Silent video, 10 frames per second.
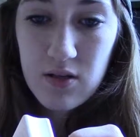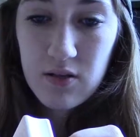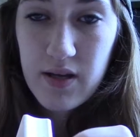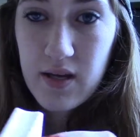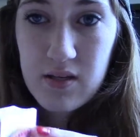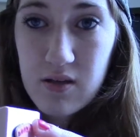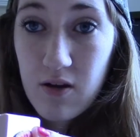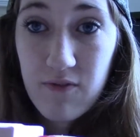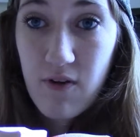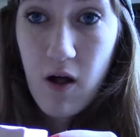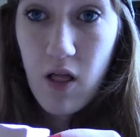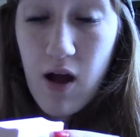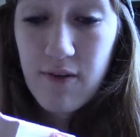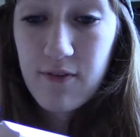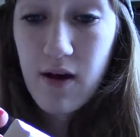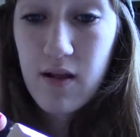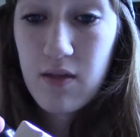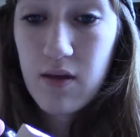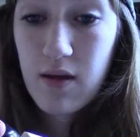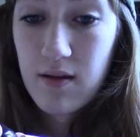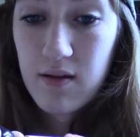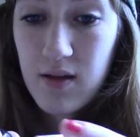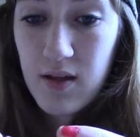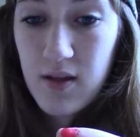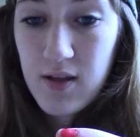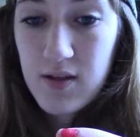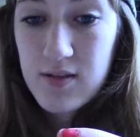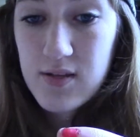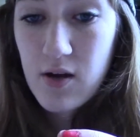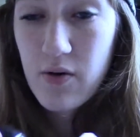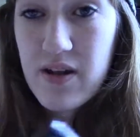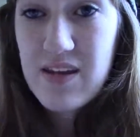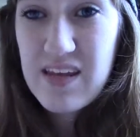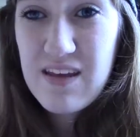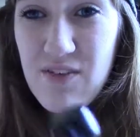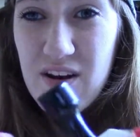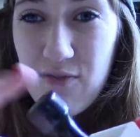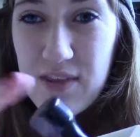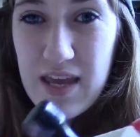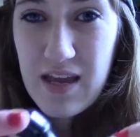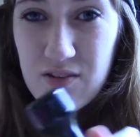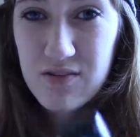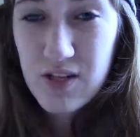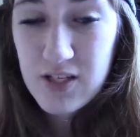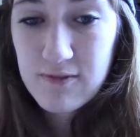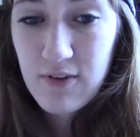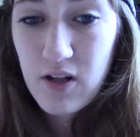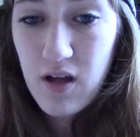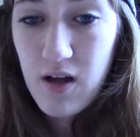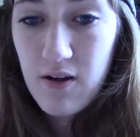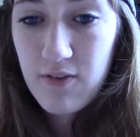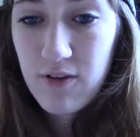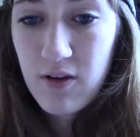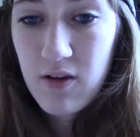look like it's gonna fall off or anything. So, and even if the handle does fall off,